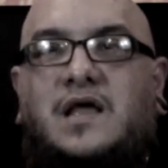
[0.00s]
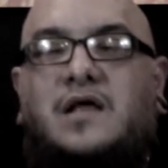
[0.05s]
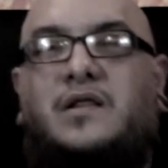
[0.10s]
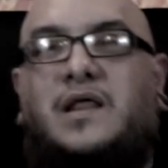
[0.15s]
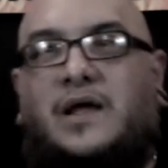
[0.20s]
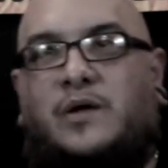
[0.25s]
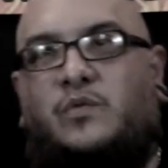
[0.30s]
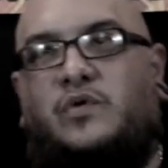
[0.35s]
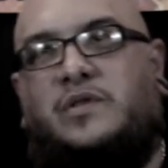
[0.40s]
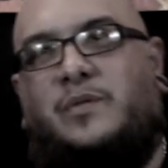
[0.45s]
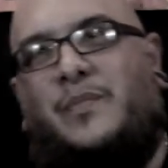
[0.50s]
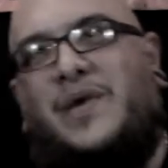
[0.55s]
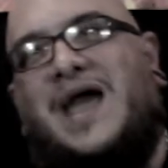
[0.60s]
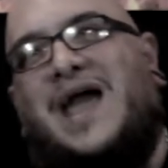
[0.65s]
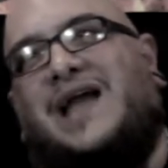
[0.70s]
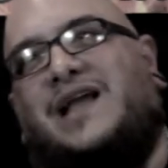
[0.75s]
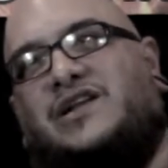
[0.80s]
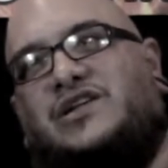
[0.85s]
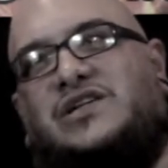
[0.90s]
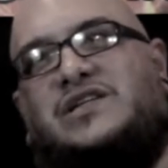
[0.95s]
Like with the
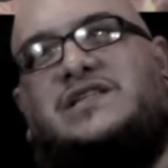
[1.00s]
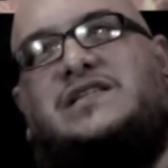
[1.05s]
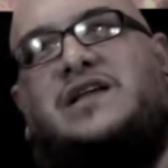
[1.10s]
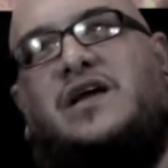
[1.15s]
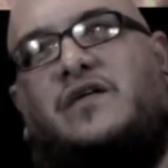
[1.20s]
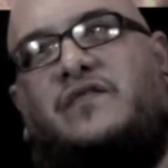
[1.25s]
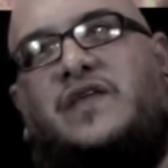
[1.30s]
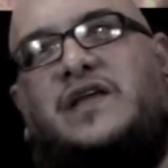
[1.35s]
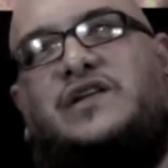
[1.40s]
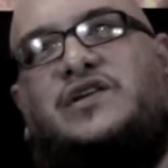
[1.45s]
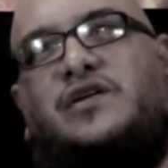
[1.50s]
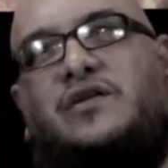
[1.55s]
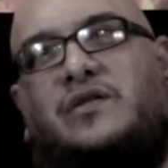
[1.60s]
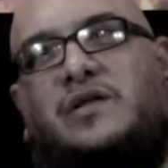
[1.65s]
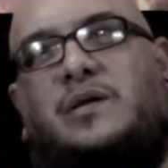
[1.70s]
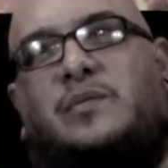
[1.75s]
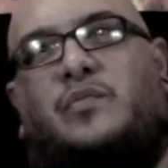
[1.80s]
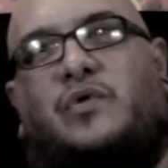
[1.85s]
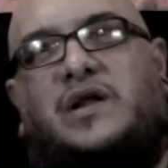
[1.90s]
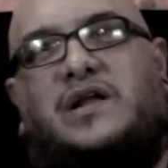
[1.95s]
package itself, they
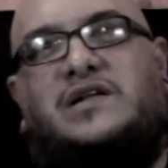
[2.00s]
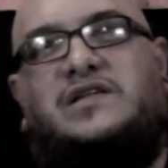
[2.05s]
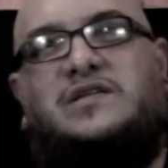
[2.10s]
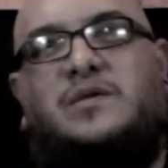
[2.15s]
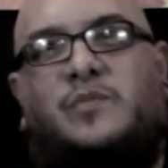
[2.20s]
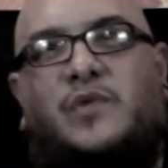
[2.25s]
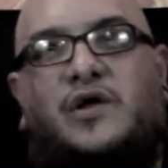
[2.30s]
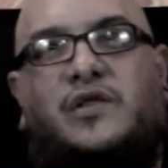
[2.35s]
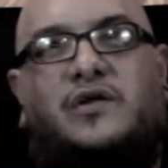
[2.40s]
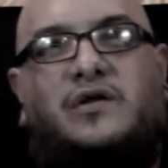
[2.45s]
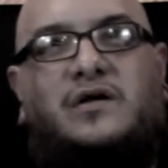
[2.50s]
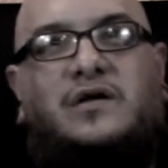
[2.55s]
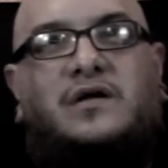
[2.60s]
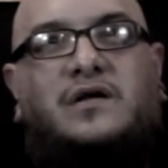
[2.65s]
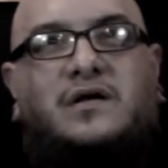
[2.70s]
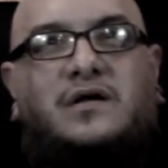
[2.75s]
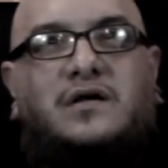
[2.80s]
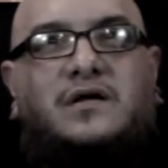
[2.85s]
generally bring some other